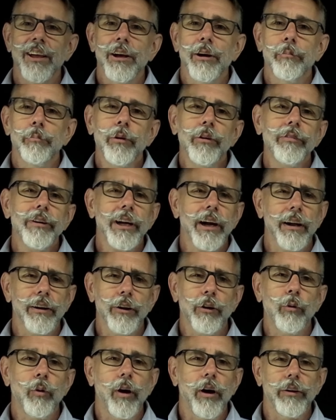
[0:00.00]
Moving on to
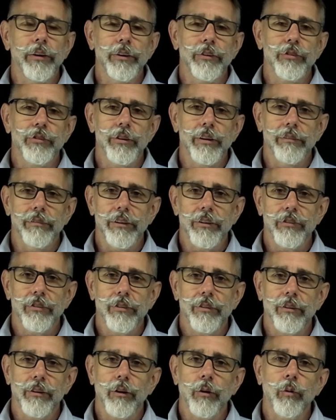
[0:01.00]
quality of service.
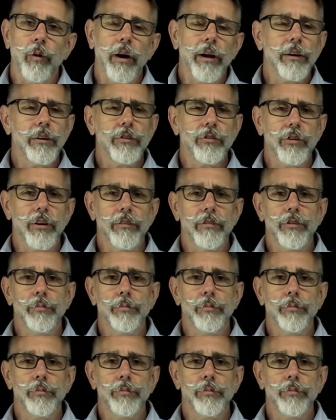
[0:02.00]
Quality of service